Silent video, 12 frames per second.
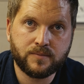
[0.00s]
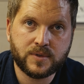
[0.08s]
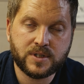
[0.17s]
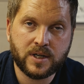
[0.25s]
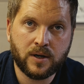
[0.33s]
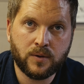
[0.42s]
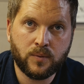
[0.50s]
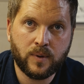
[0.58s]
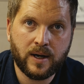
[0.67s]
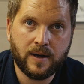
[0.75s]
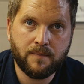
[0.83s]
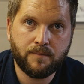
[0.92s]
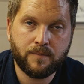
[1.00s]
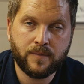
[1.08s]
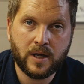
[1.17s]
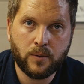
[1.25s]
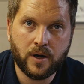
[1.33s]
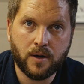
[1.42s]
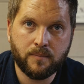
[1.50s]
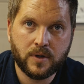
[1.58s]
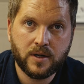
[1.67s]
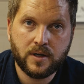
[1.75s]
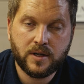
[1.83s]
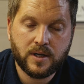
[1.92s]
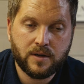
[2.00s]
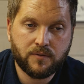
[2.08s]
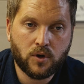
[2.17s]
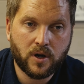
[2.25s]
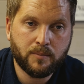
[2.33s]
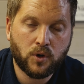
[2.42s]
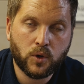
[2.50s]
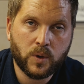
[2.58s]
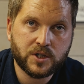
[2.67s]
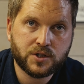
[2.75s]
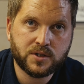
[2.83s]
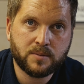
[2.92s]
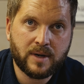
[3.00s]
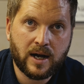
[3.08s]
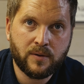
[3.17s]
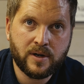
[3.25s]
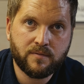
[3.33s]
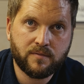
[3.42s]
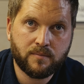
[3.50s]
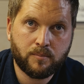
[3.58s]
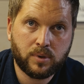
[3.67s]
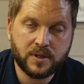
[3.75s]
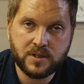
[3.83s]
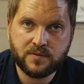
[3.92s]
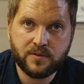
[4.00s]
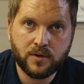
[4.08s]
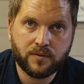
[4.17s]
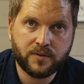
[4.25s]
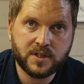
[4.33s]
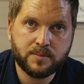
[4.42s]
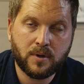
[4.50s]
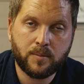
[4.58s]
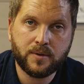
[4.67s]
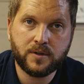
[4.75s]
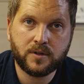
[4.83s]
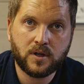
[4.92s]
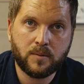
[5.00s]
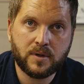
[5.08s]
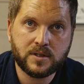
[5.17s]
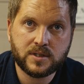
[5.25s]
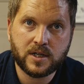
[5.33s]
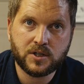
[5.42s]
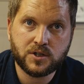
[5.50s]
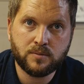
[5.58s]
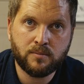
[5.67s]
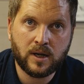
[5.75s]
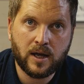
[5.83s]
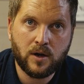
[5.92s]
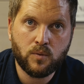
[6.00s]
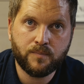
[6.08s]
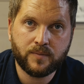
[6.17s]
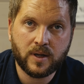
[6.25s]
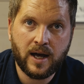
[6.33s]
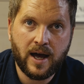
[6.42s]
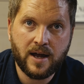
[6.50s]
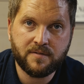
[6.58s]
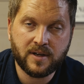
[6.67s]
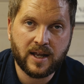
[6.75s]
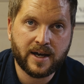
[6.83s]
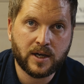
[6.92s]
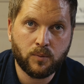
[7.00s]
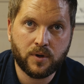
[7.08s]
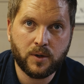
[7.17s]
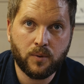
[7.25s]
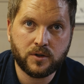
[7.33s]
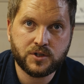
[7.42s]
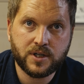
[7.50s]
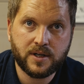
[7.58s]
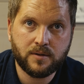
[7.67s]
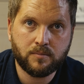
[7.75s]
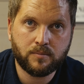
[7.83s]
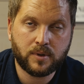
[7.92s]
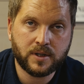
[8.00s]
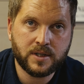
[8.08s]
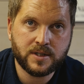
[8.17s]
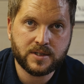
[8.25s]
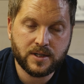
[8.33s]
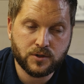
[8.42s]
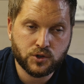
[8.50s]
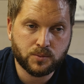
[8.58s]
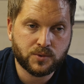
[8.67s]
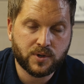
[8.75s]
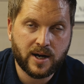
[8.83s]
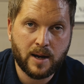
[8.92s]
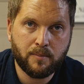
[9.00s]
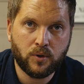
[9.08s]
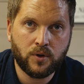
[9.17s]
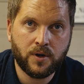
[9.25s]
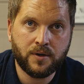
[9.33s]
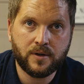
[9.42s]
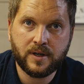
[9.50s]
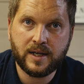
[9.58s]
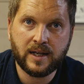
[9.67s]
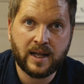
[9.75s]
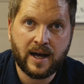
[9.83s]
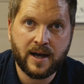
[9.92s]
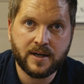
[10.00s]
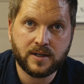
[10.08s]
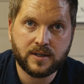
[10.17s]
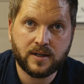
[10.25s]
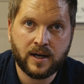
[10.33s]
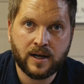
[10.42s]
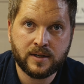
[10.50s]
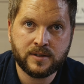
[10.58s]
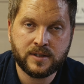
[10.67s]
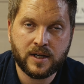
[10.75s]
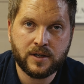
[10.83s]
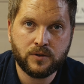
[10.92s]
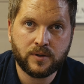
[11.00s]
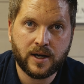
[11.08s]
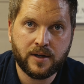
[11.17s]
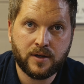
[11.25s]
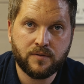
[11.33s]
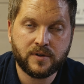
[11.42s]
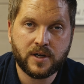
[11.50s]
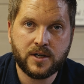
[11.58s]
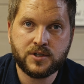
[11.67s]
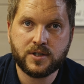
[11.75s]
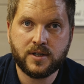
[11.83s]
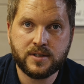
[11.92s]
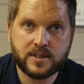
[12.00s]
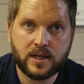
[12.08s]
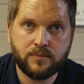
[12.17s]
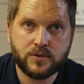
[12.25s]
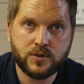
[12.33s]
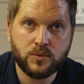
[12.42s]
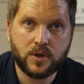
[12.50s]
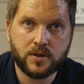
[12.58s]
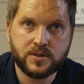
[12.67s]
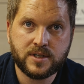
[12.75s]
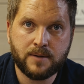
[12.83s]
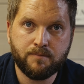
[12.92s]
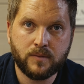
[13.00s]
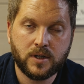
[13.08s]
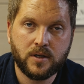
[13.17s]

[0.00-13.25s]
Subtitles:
So there we are. Got any more questions about it, please feel free to pop it in the comments section below. If you're liking what you're watching, please hit the subscribe button, hit like, and you'll get a notification anytime there's new content.